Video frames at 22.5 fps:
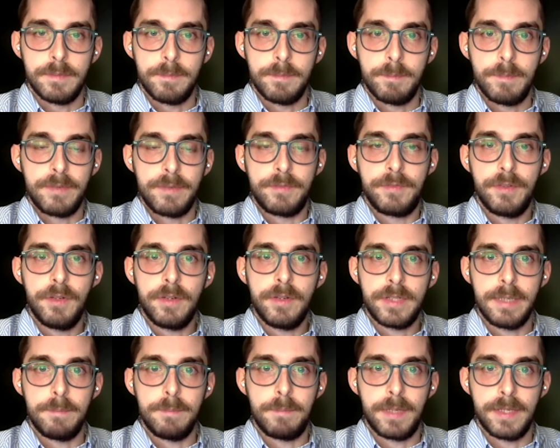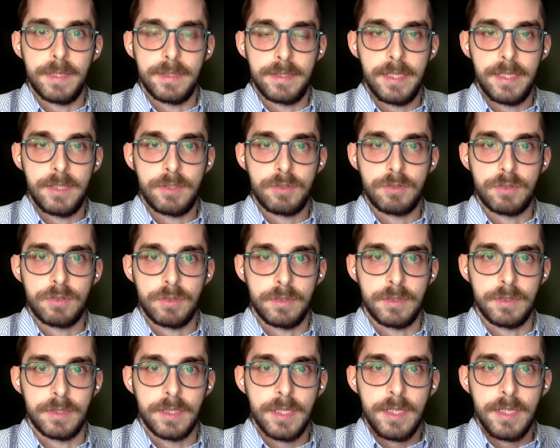before the
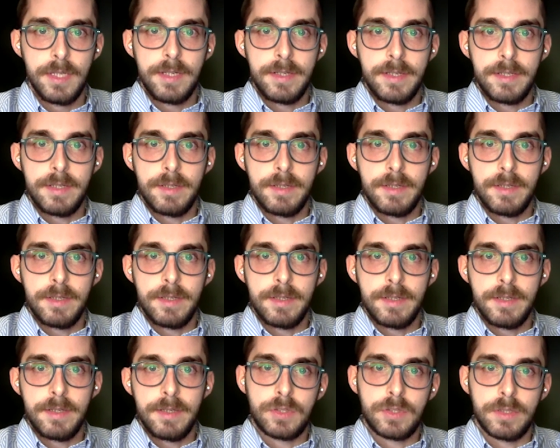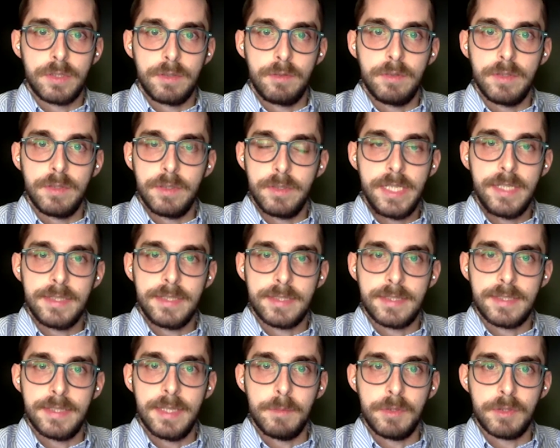implantation which
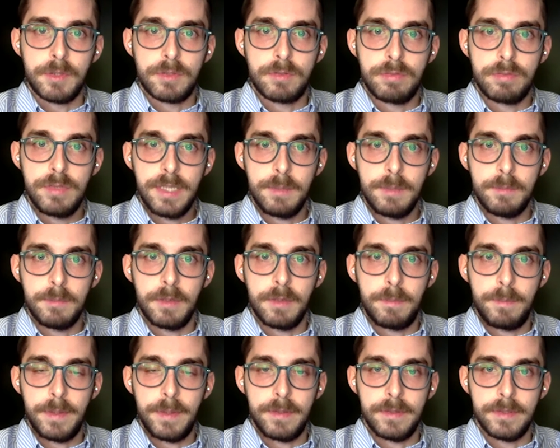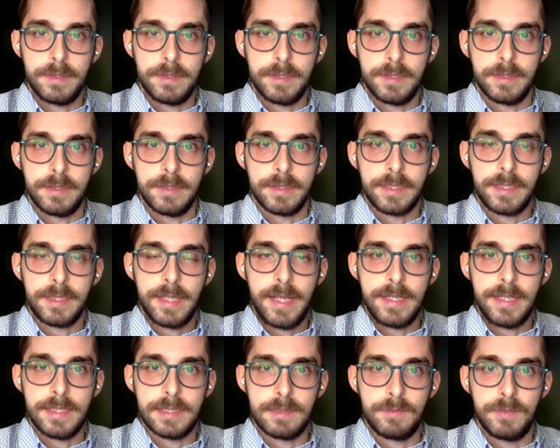is the more suitable
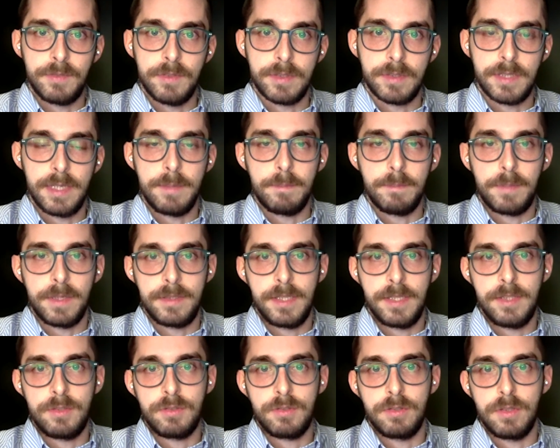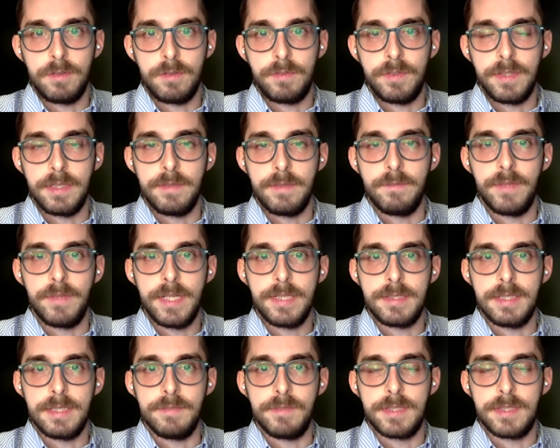case for the implantation of an
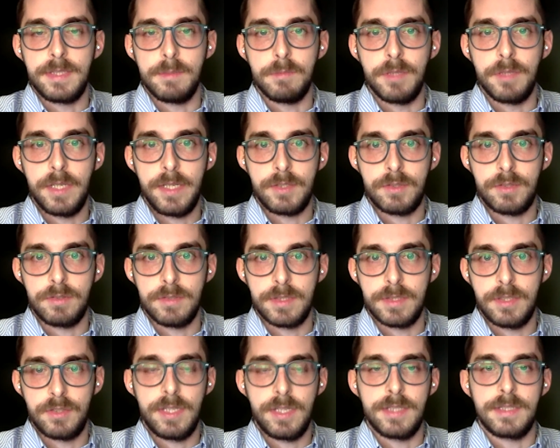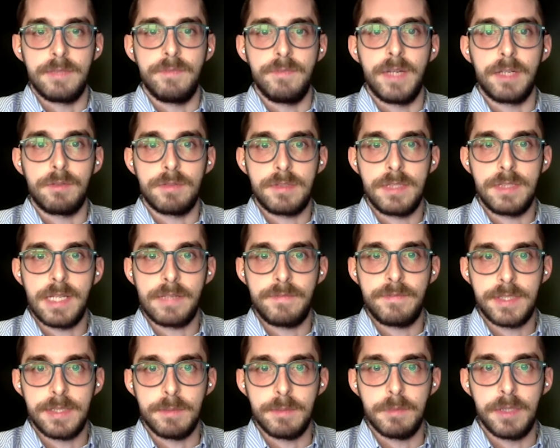invasive stimulation, such as vagus
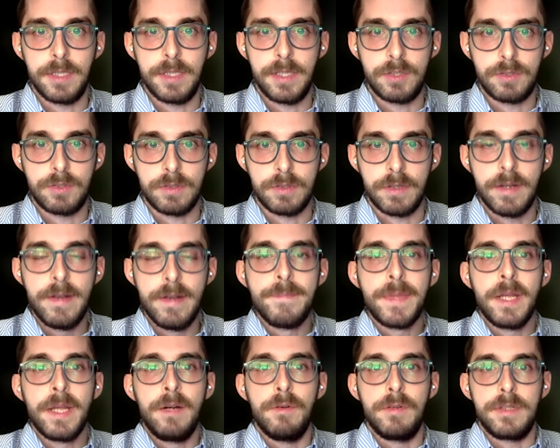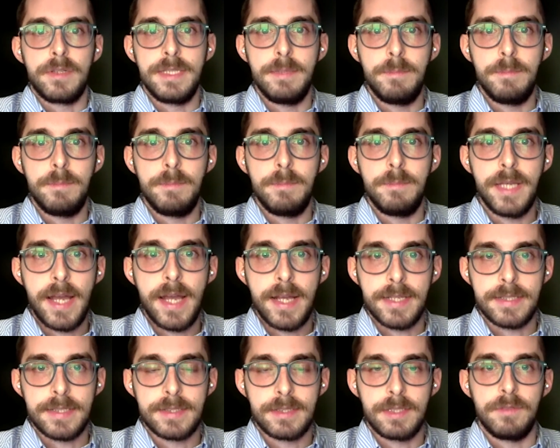nerve stimulation or
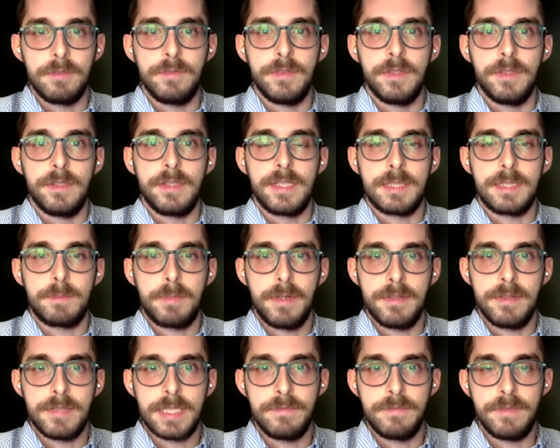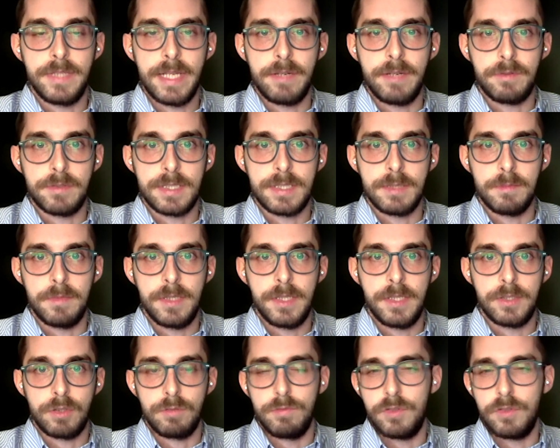DBS, or responsive
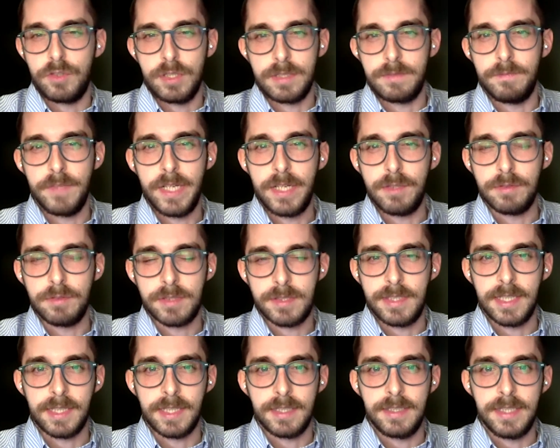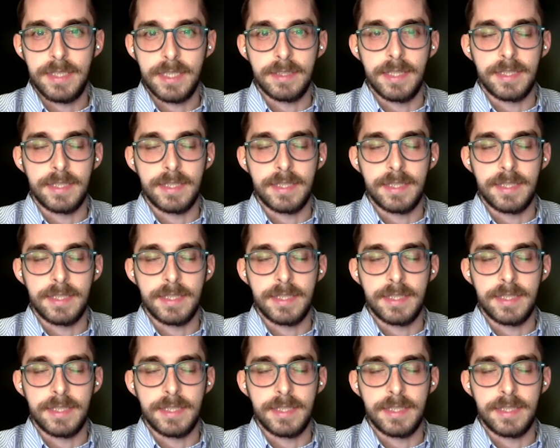neurostimulation, which has various techniques that